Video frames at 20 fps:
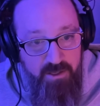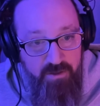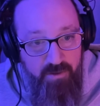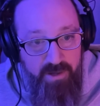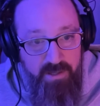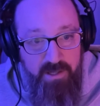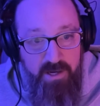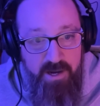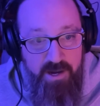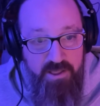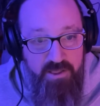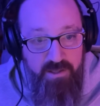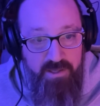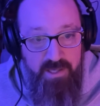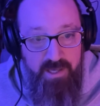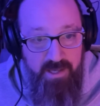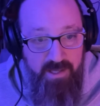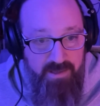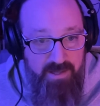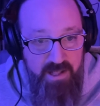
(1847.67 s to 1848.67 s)
So I did it mm-hmm. as a
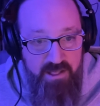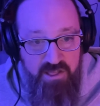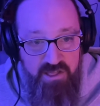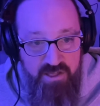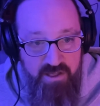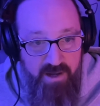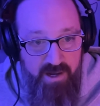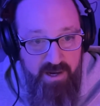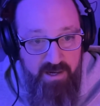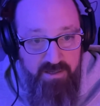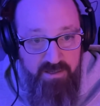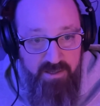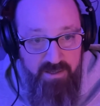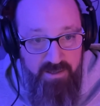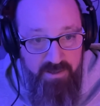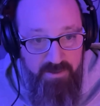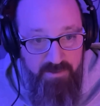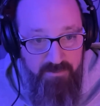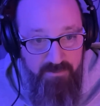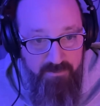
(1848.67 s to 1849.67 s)
kid, and it sucked
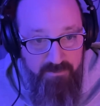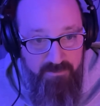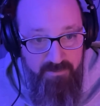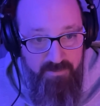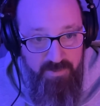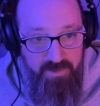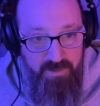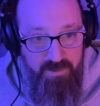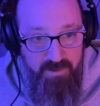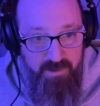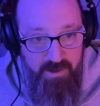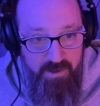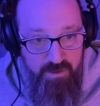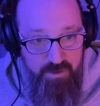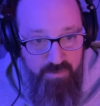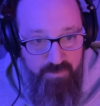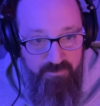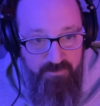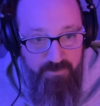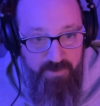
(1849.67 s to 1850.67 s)

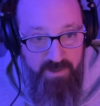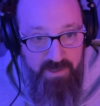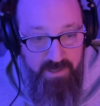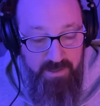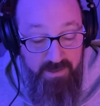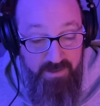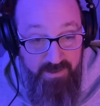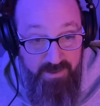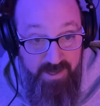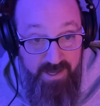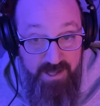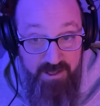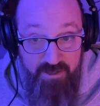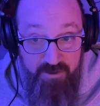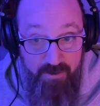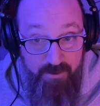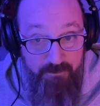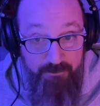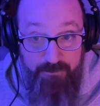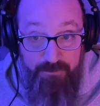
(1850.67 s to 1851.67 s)
because fucking kids
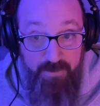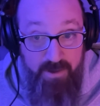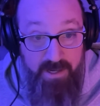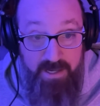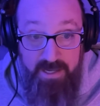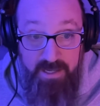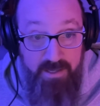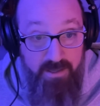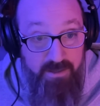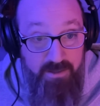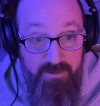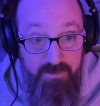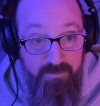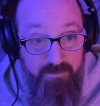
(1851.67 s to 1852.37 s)
aren't funny.